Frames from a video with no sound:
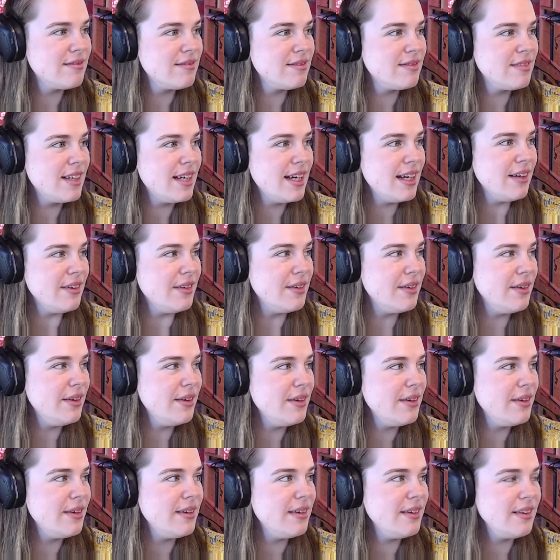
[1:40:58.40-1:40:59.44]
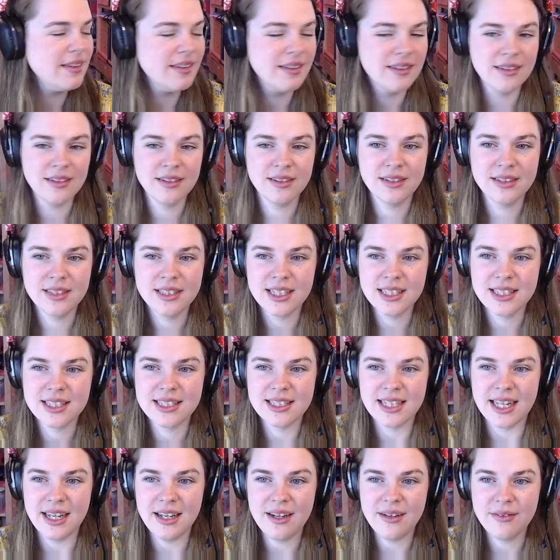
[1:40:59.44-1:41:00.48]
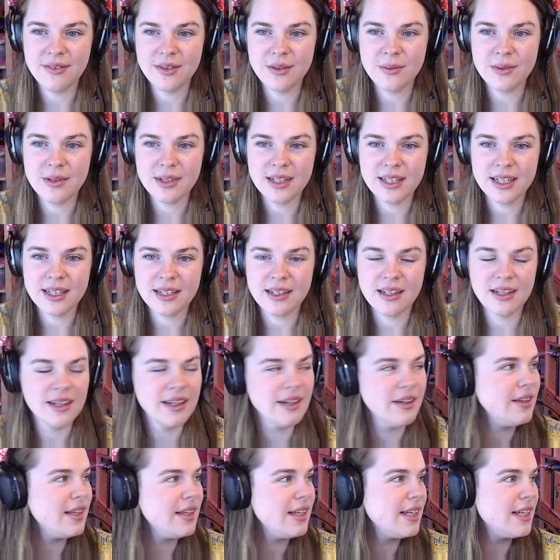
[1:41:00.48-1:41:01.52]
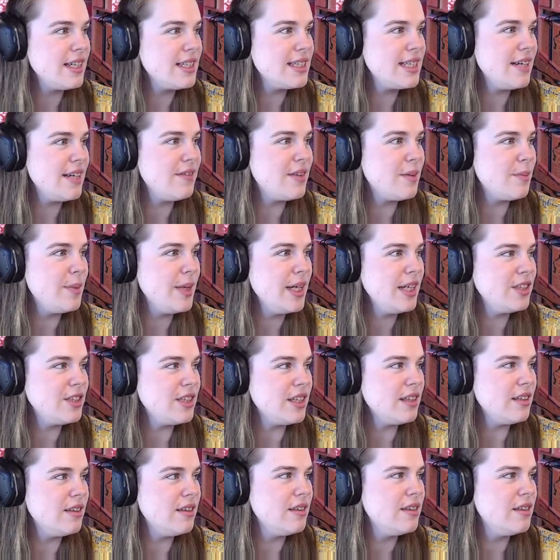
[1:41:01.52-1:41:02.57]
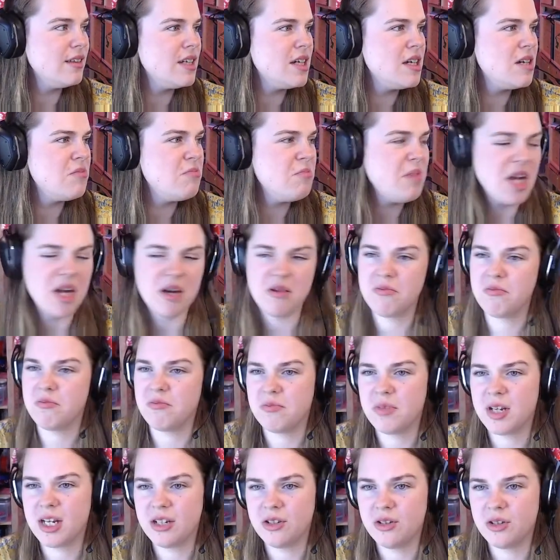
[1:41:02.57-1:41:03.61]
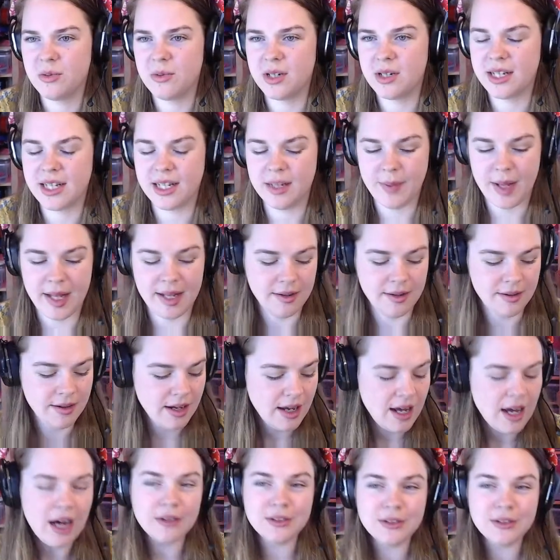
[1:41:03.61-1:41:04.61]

I don't know. Did I save the watercolor? I don't think I saved the picture. Meh, can't do the watercolor palette. I'll